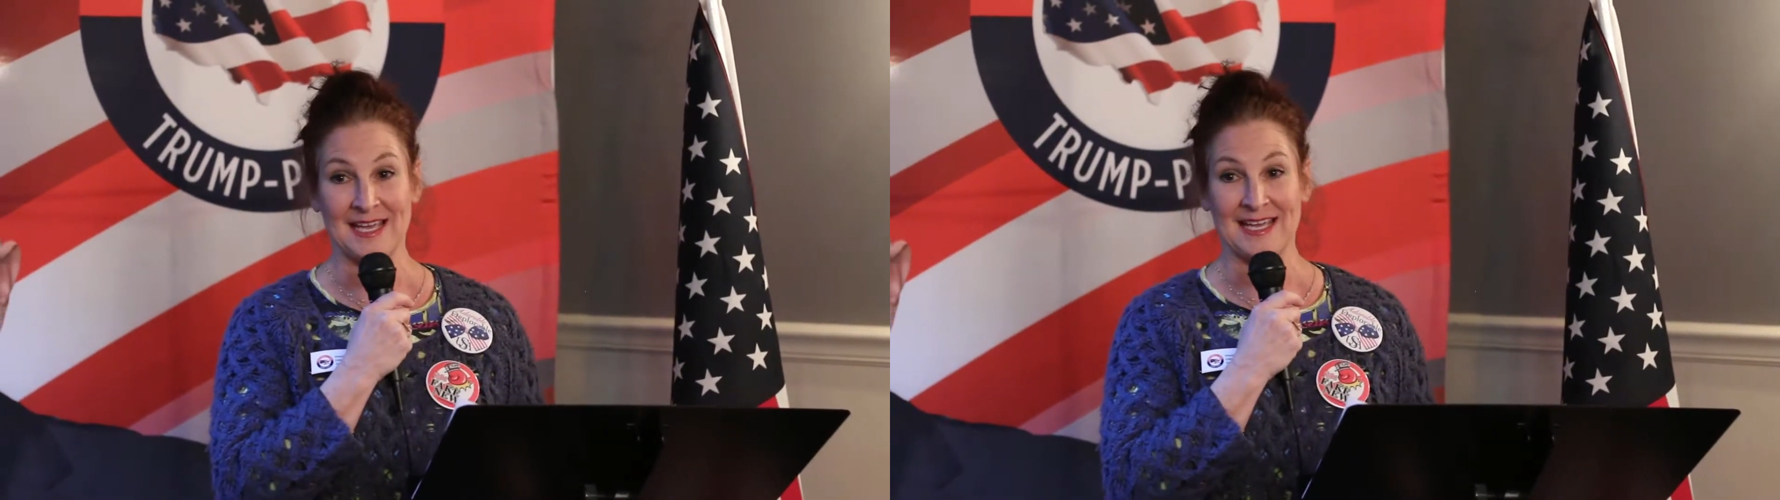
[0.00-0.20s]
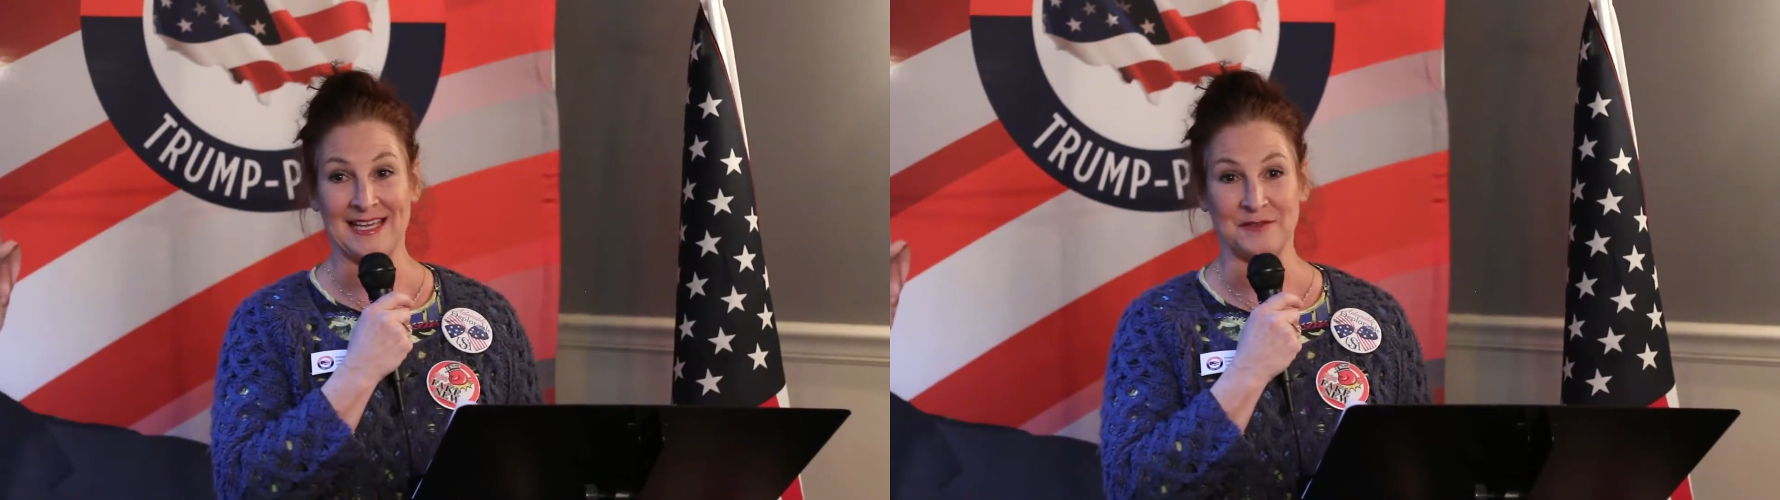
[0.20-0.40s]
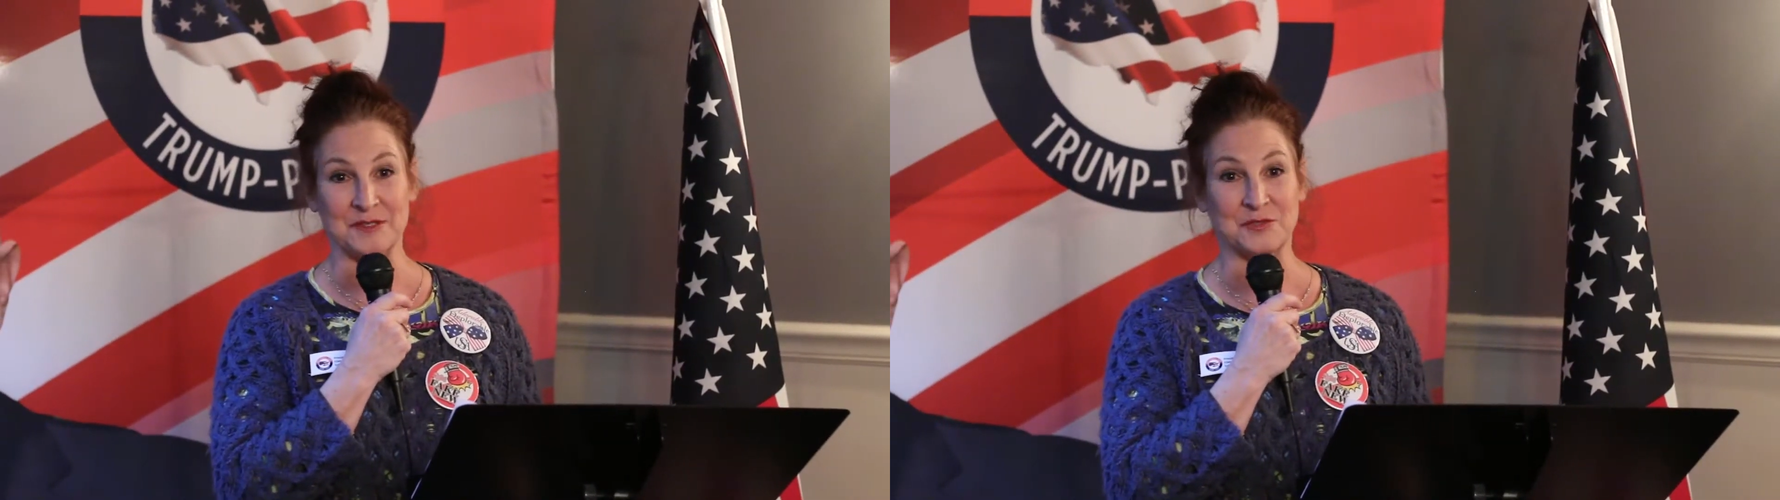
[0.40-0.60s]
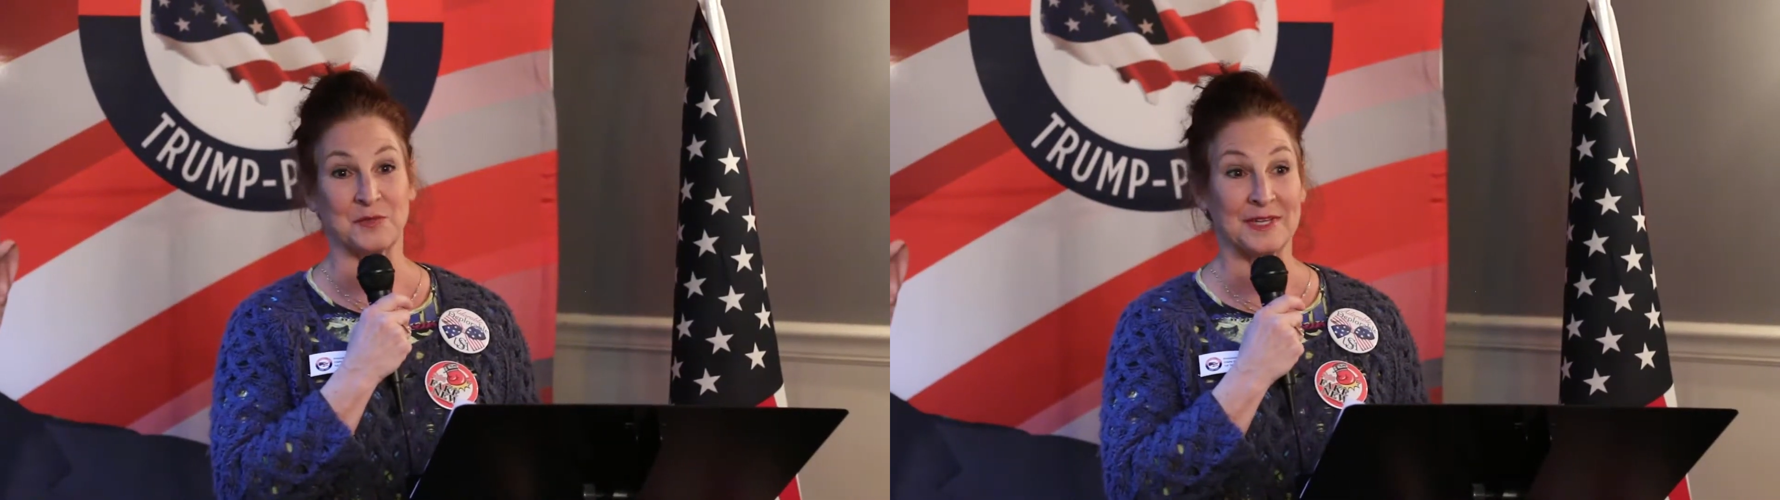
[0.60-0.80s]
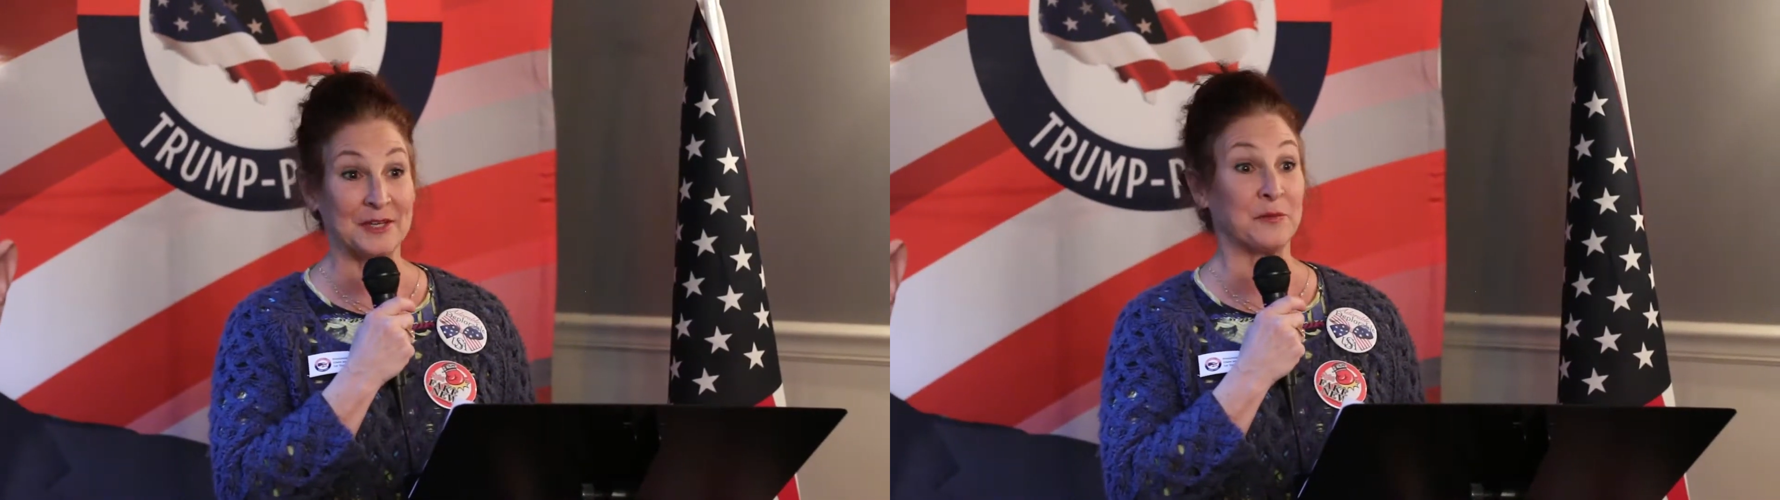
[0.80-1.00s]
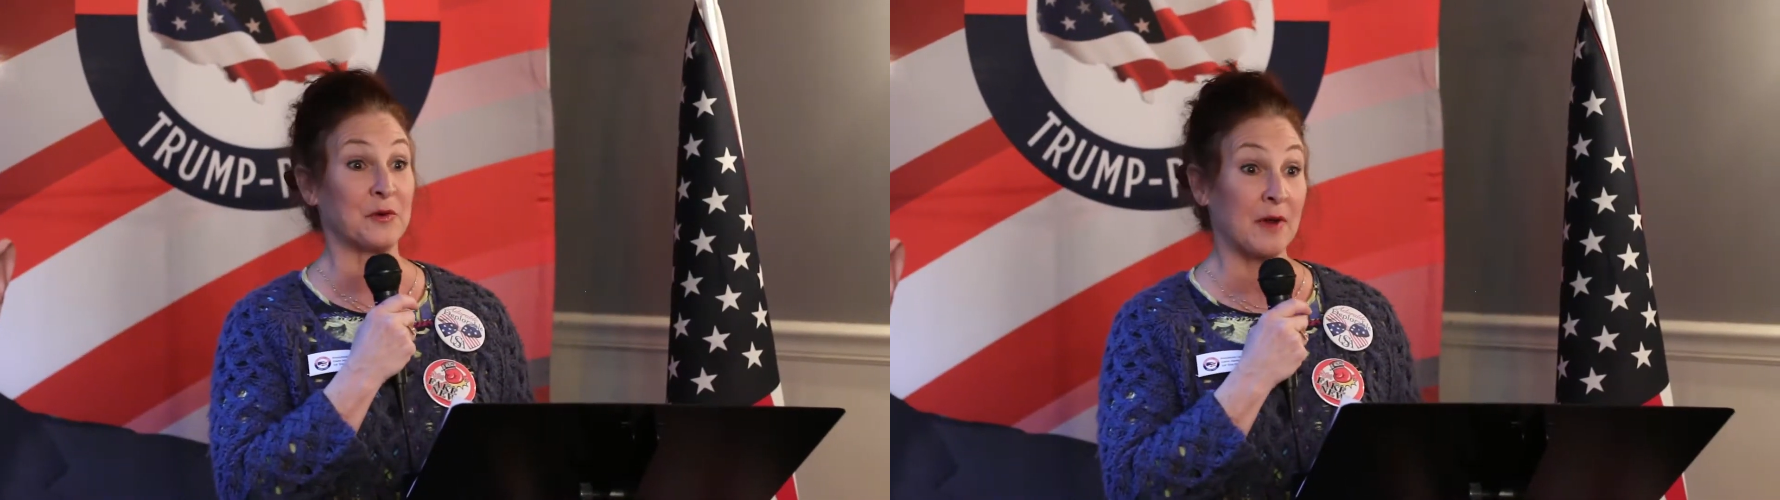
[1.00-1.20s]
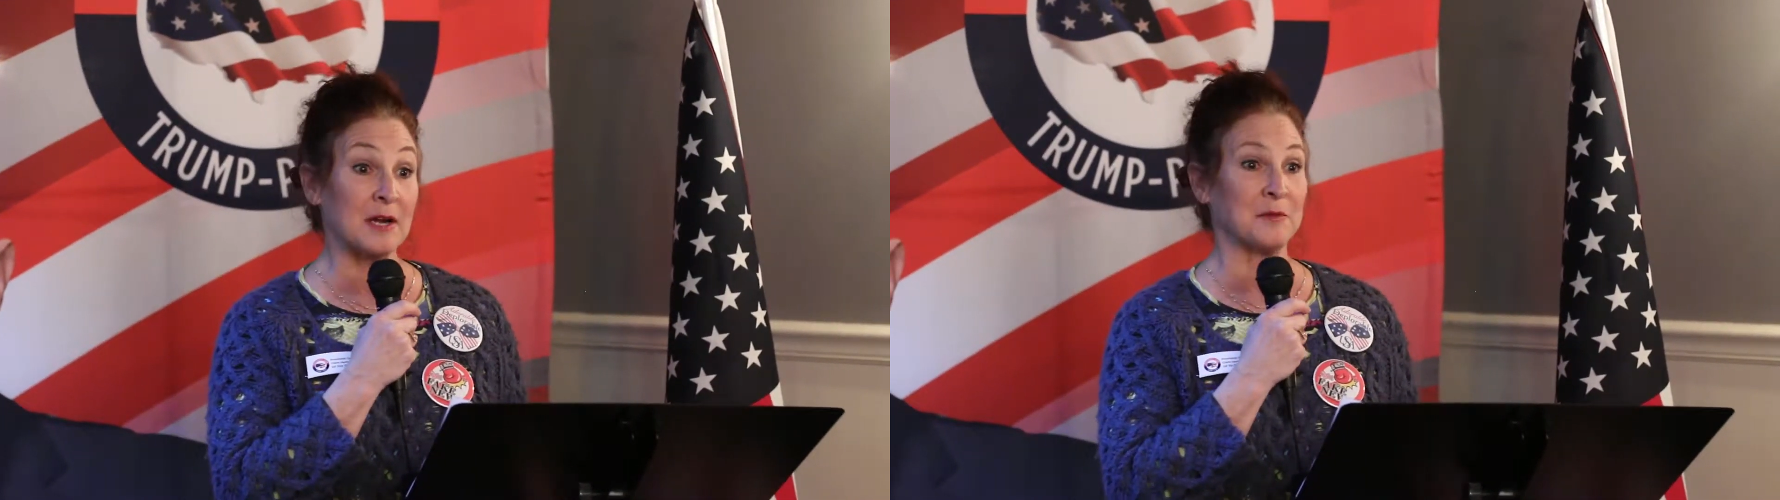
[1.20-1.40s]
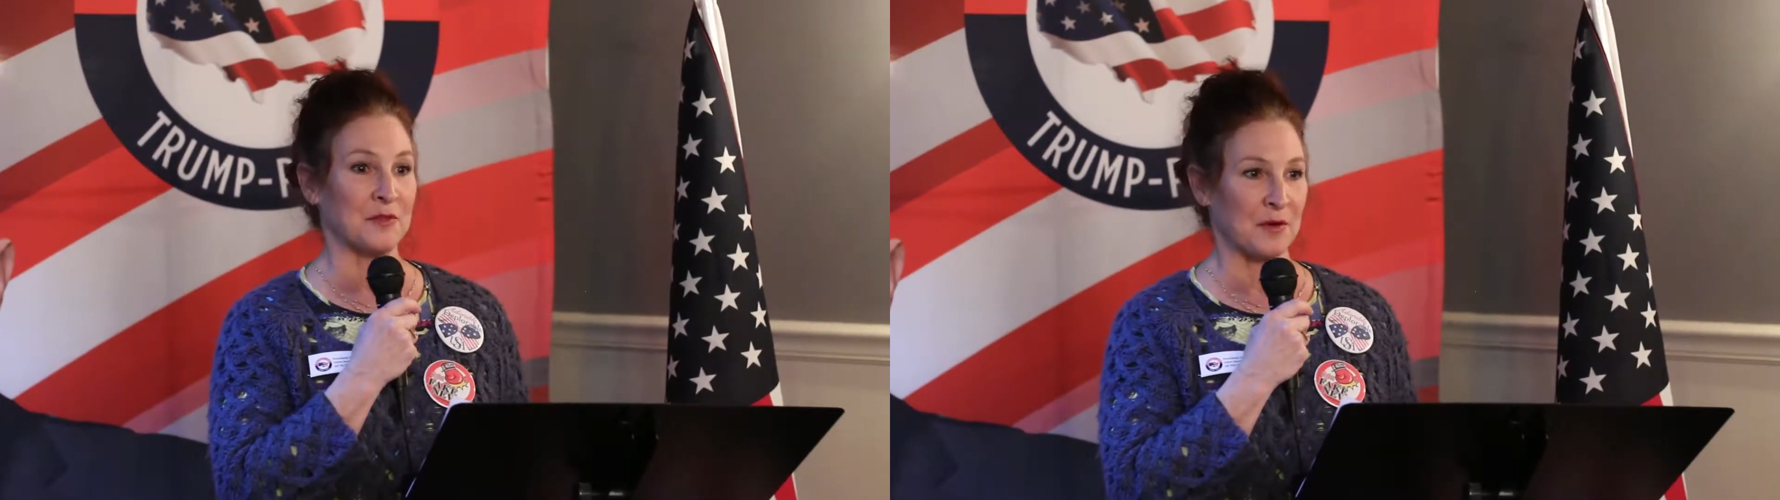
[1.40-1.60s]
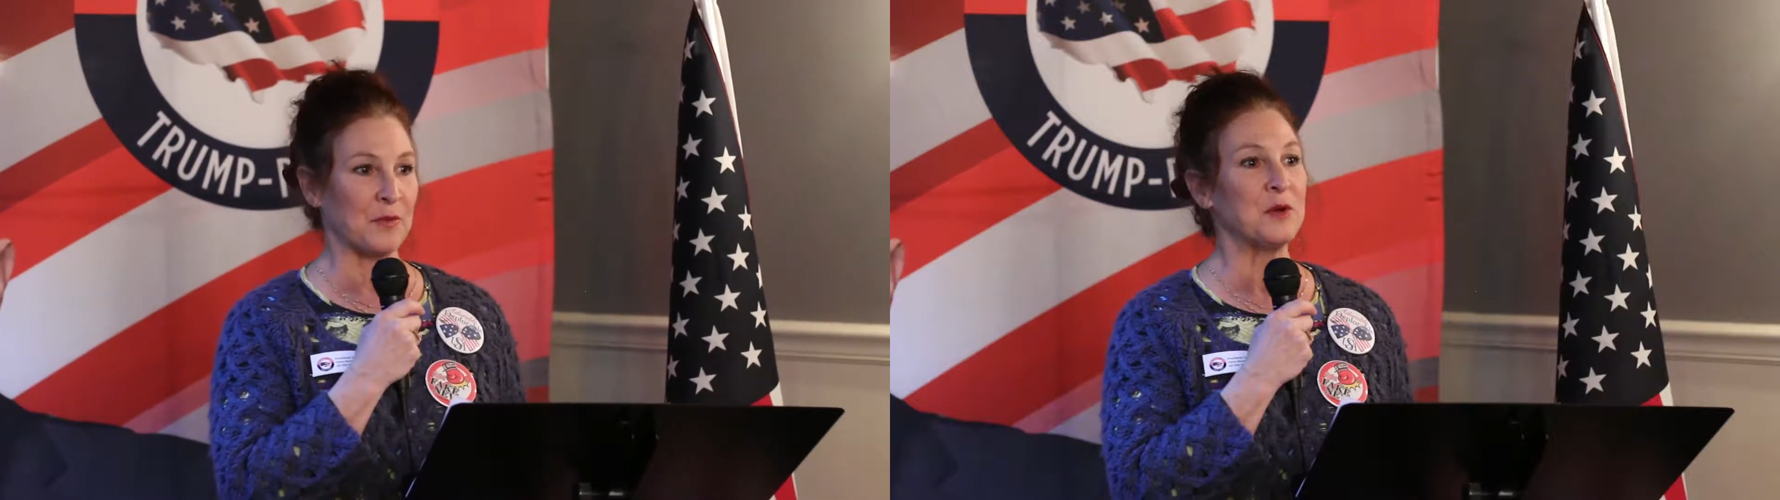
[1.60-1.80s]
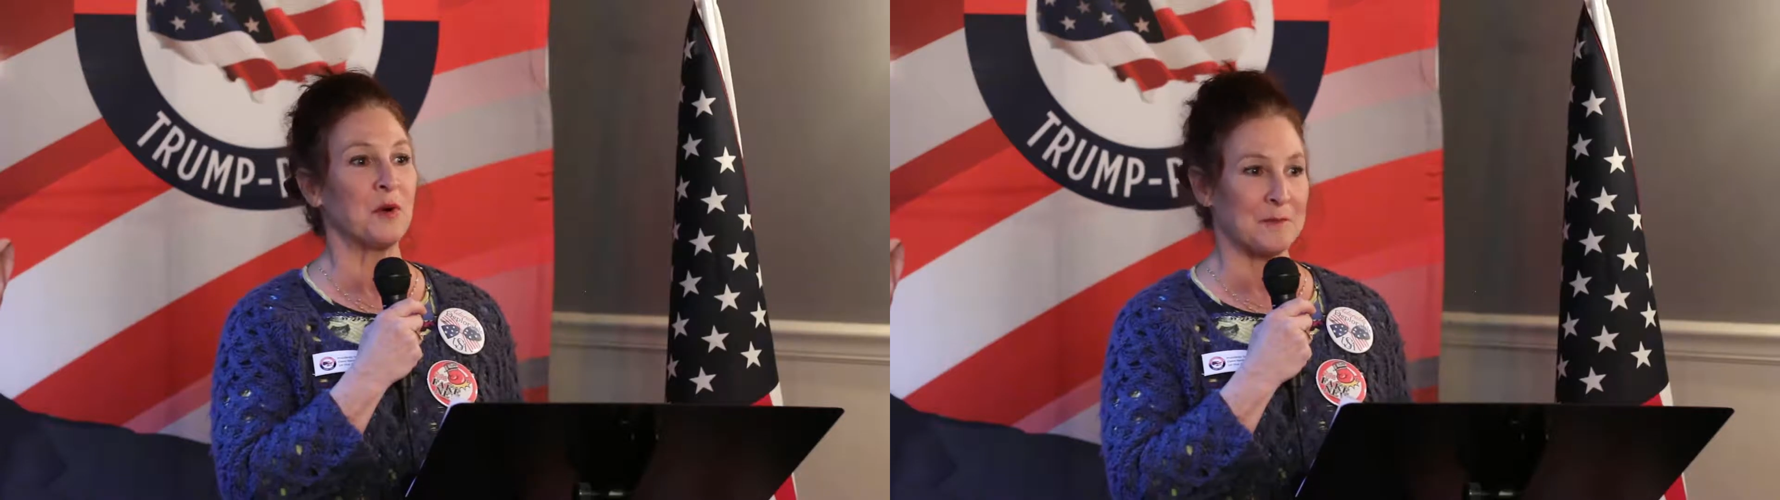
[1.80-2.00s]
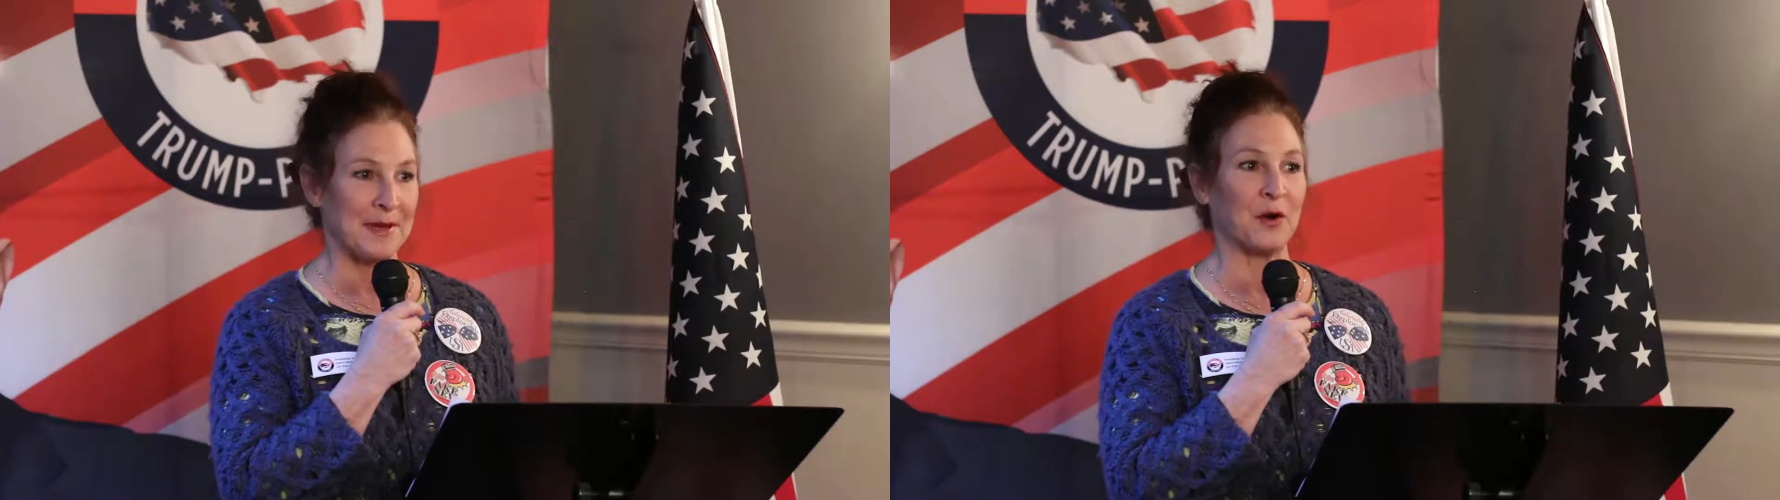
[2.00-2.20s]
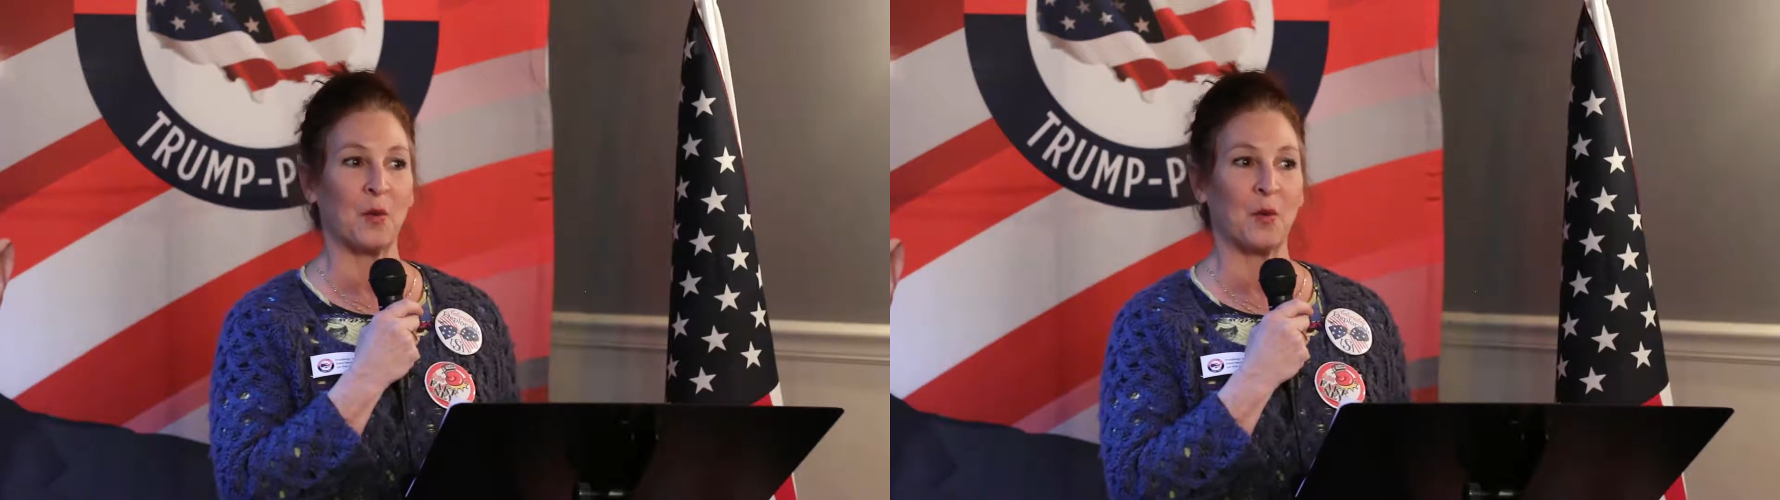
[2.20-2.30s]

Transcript: It was really regrettable that we weren't better